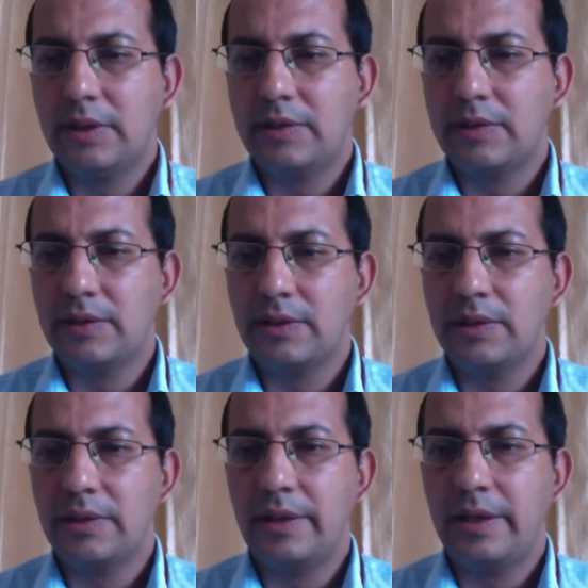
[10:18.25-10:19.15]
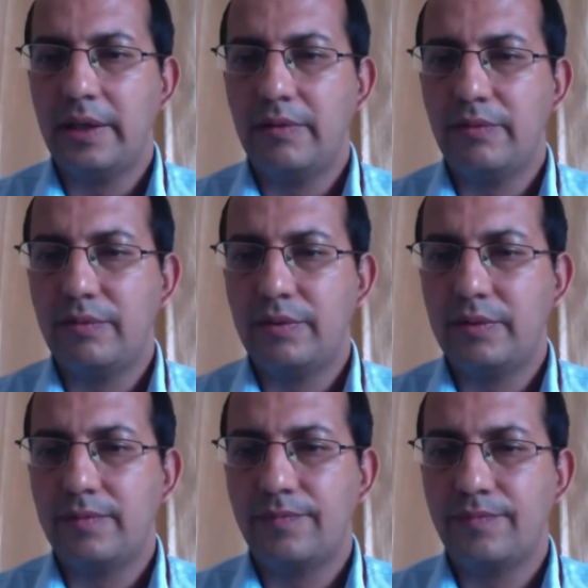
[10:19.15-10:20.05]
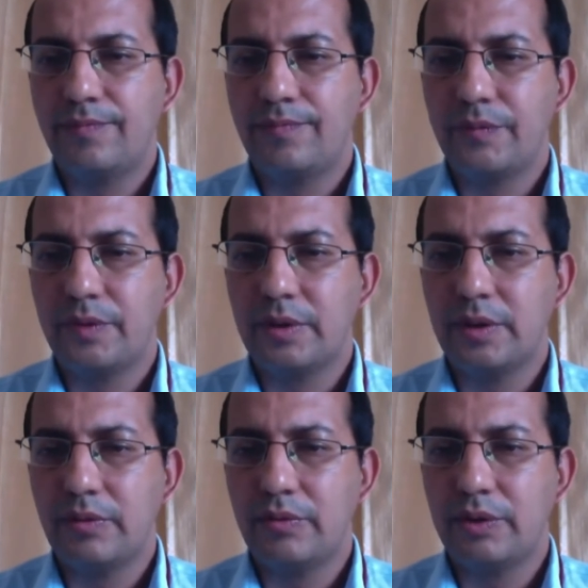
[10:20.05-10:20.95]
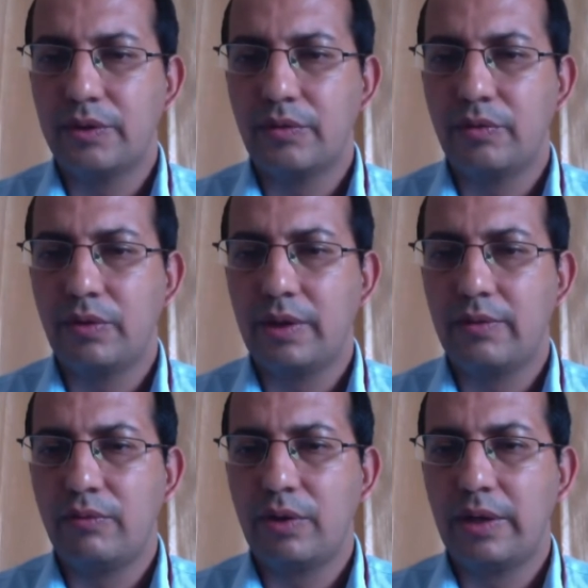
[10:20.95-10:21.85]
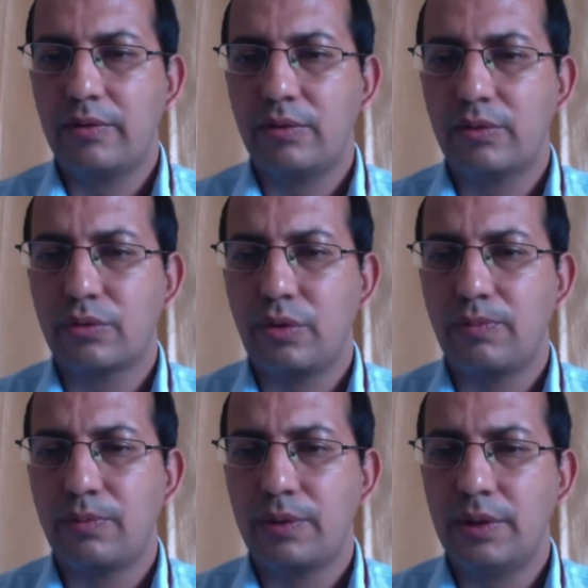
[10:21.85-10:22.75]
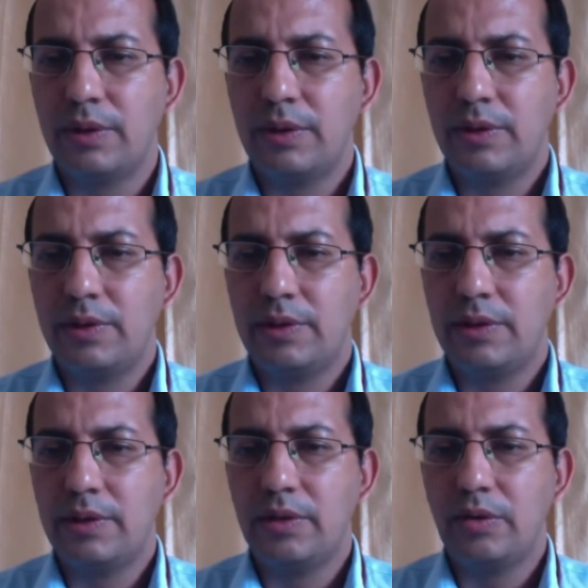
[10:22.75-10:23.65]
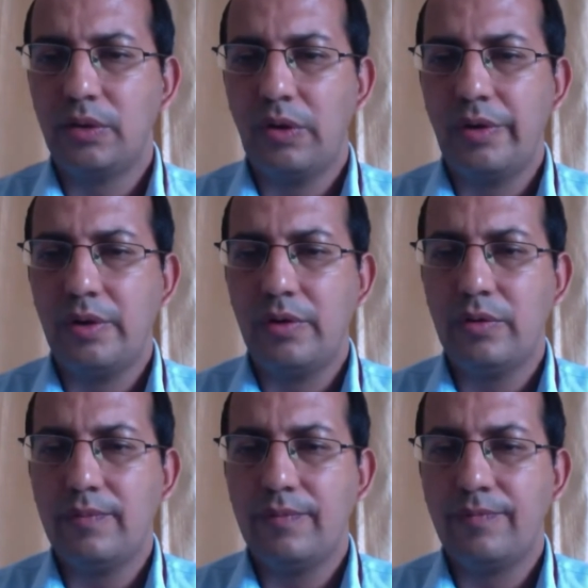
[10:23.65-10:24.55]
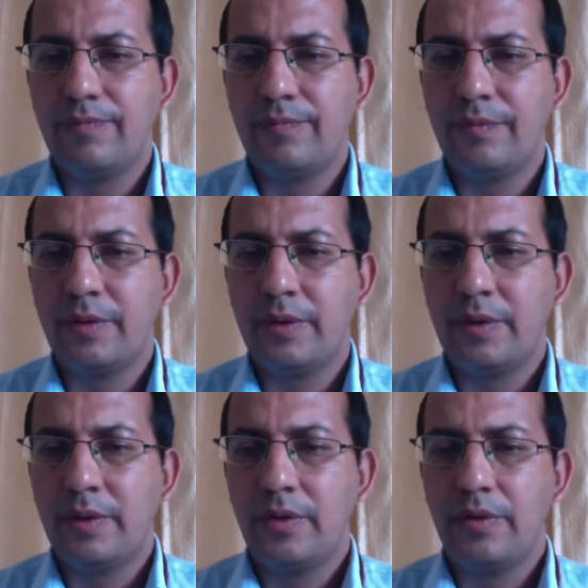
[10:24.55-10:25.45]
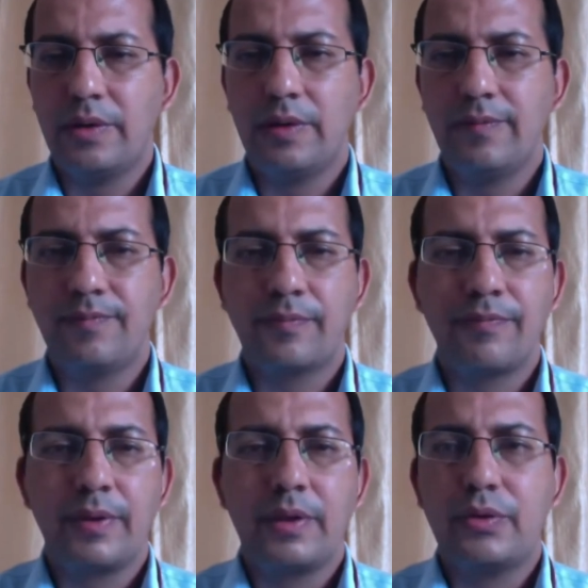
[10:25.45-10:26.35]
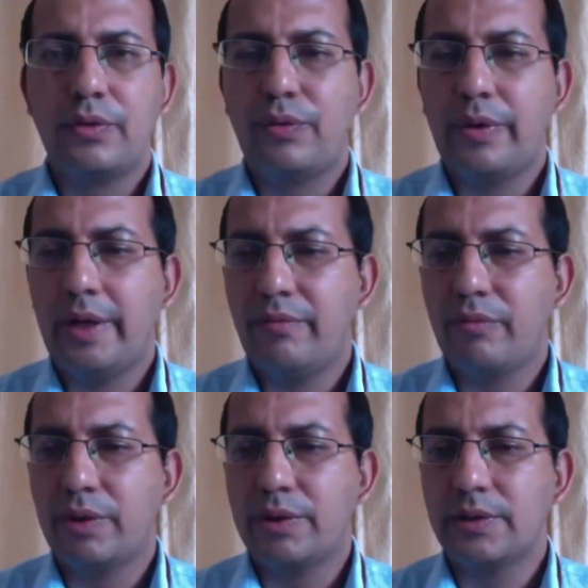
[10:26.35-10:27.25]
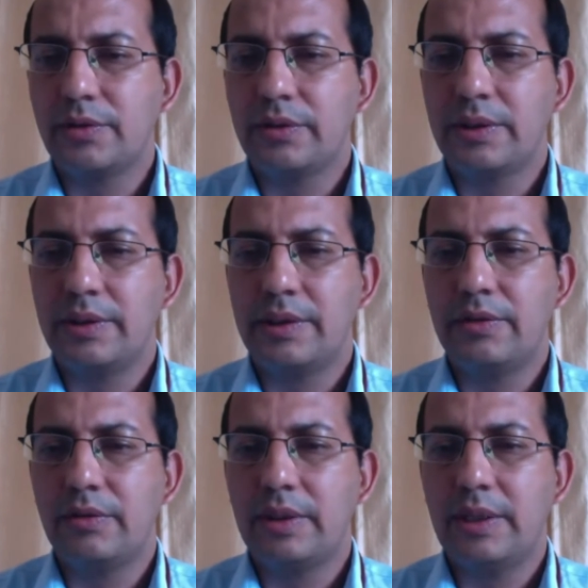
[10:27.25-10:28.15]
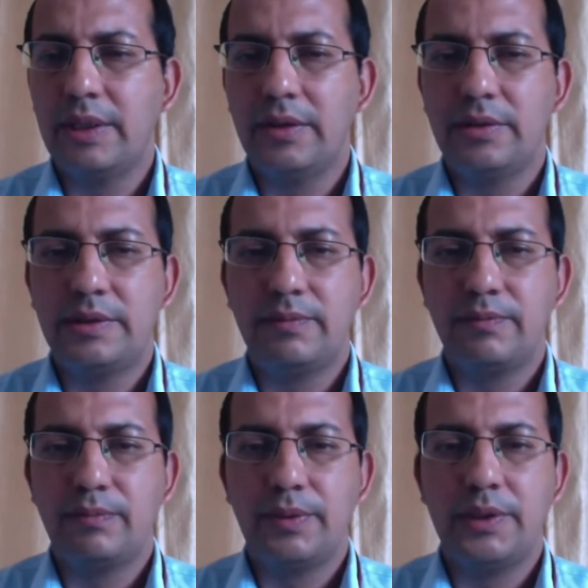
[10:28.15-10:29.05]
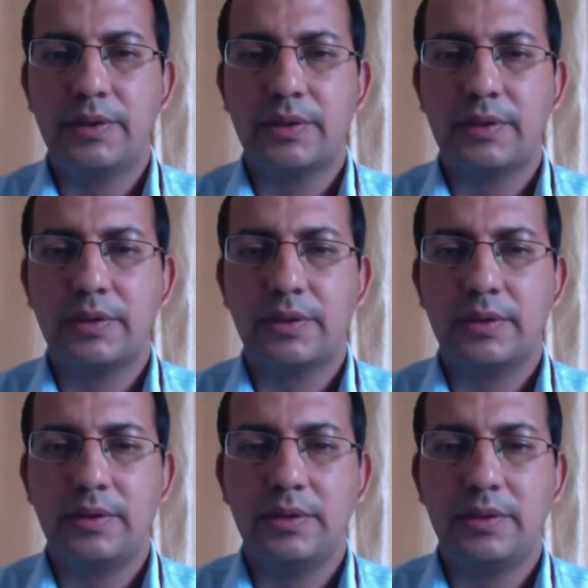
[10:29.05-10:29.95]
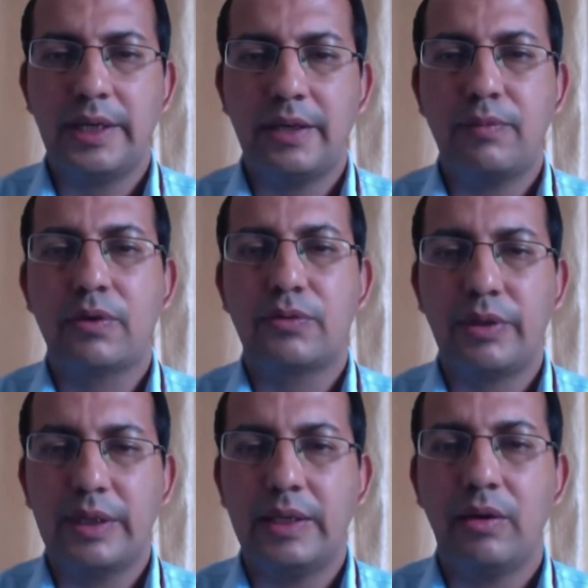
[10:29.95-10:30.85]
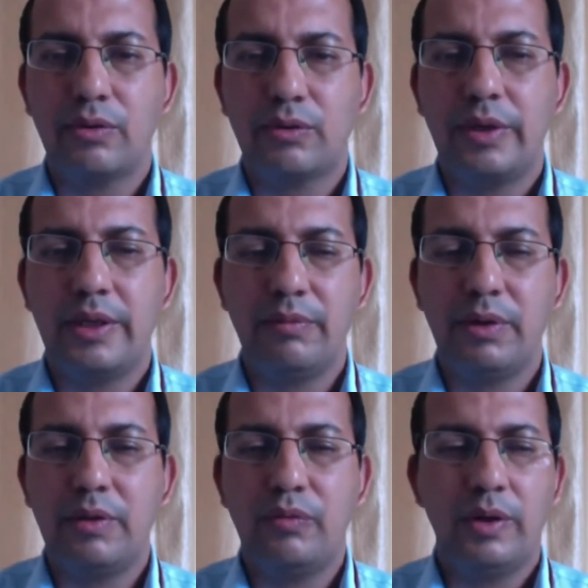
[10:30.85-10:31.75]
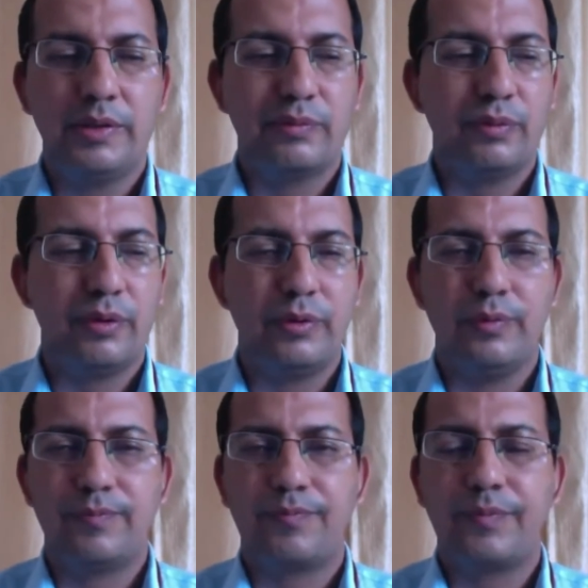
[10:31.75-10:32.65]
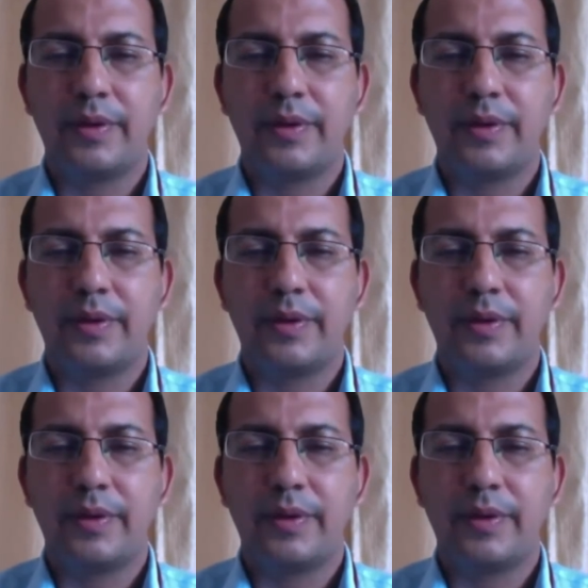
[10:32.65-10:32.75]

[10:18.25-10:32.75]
Let's have, okay, first of all, I would like to stop sharing your audio. Okay. So if you have questions, you can raise your hand, paste in the chat box. We can also enable voice for you.